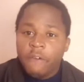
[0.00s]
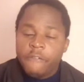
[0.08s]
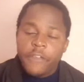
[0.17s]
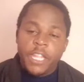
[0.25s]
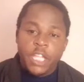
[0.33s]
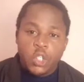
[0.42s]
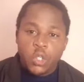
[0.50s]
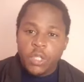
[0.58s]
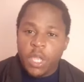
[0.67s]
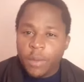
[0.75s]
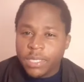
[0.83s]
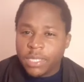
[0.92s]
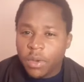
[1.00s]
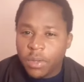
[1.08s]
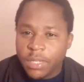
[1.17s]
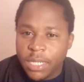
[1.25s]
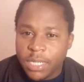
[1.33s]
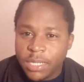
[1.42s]
Vini Jr. was a
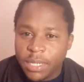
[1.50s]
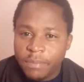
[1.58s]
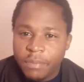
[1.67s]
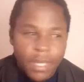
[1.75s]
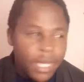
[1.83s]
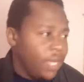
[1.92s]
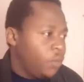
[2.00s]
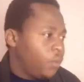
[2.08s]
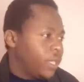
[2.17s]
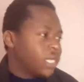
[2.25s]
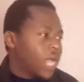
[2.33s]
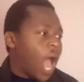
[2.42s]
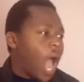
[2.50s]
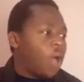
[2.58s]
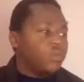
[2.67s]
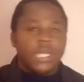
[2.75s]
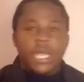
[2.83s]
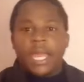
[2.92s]
contender. He went
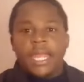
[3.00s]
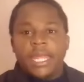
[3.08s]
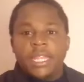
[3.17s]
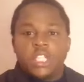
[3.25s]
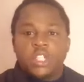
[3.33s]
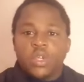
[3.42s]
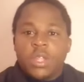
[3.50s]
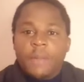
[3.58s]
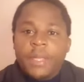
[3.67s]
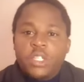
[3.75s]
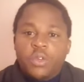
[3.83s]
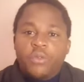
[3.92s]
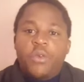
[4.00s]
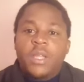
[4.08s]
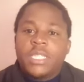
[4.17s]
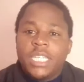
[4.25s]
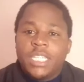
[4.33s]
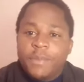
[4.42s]
out early in the tournament of
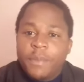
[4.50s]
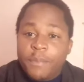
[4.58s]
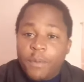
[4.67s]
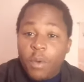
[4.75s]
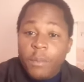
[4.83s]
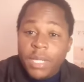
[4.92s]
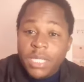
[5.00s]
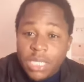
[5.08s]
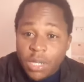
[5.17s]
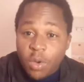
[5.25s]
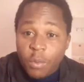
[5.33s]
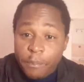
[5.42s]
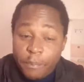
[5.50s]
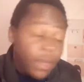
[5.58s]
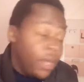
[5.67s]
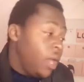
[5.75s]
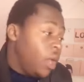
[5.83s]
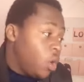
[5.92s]
what he has been
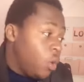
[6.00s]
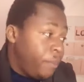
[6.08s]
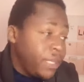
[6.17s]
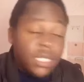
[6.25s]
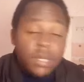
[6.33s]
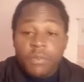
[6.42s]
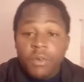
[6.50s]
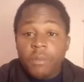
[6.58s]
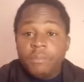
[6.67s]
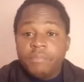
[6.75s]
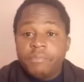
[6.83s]
competing for.